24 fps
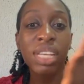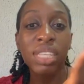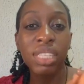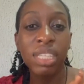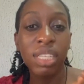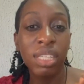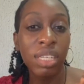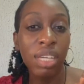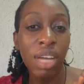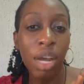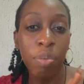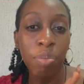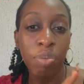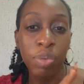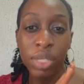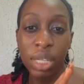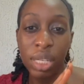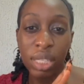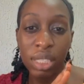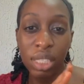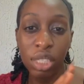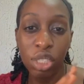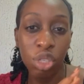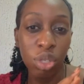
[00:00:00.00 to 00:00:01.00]
clinical
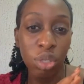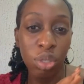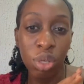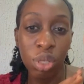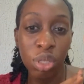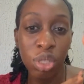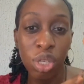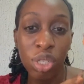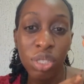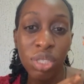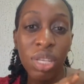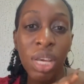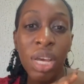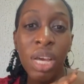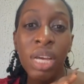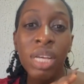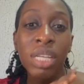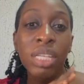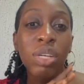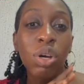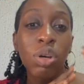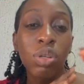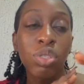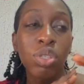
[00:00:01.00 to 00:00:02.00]
presentations, or
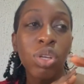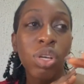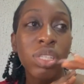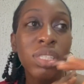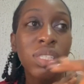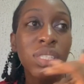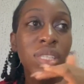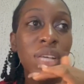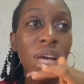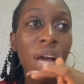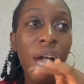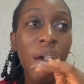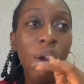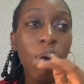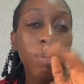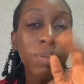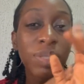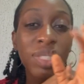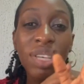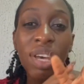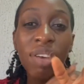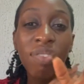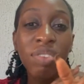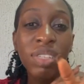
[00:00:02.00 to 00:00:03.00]
just
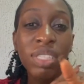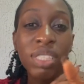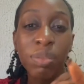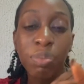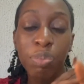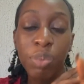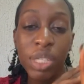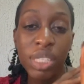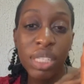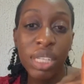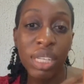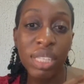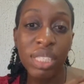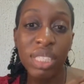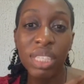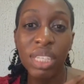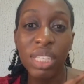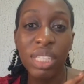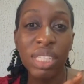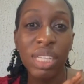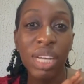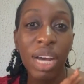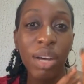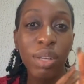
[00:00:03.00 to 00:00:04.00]
observing the patient's
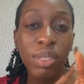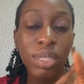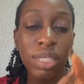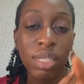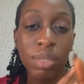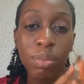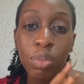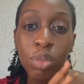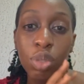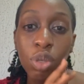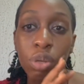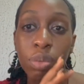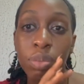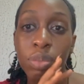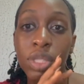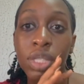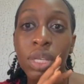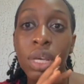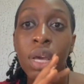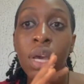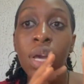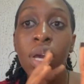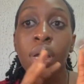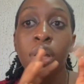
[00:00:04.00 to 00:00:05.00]
clinical symptoms.